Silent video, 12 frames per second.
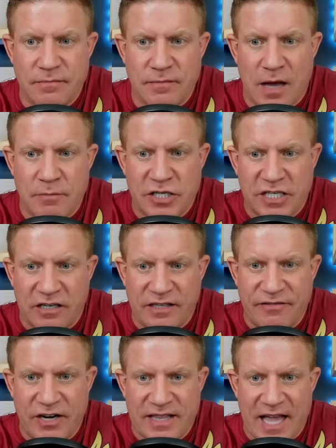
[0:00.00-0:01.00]
I'm just going to
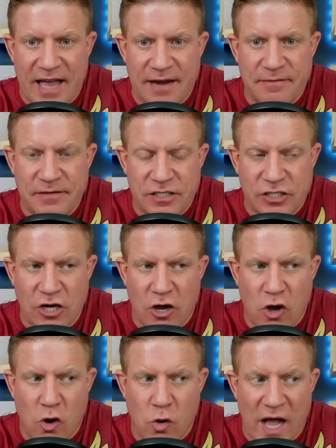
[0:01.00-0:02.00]
leave it at that.
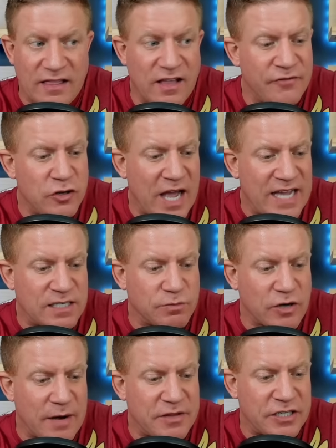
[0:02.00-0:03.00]
So I love you guys.
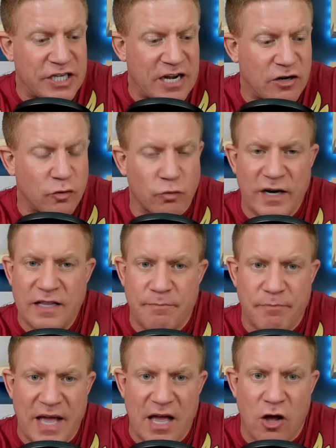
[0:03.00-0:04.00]
Subscribe to the channel, ring the
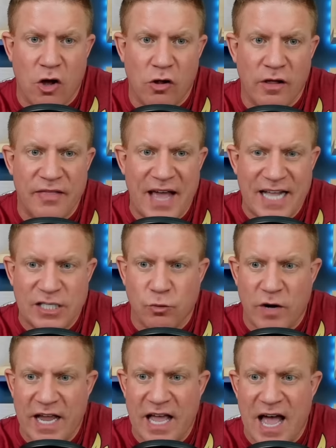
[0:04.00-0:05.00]
bell. That's
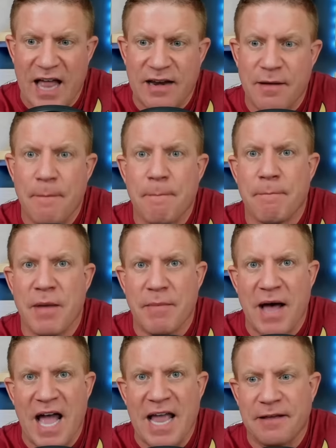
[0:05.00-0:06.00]
what I got. Bye
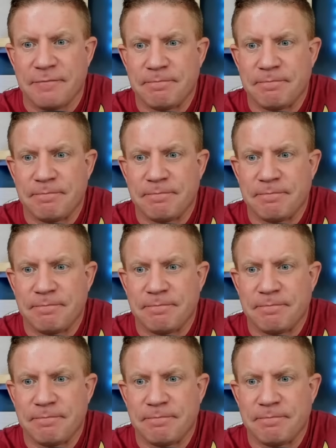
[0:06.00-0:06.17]
bye.